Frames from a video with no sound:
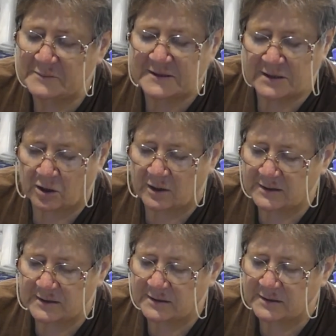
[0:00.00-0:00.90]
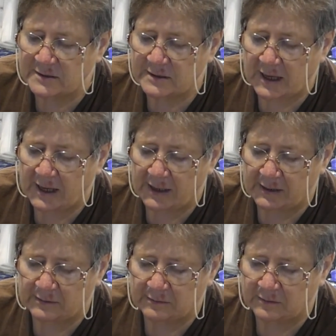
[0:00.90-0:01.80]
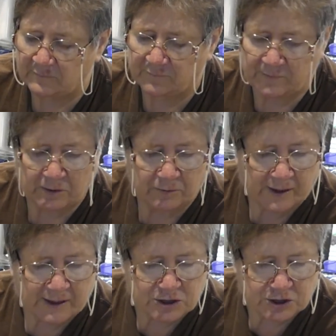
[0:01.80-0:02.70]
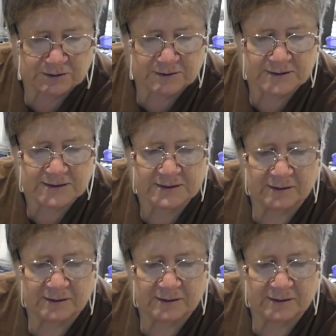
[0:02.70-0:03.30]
sizes and configurations.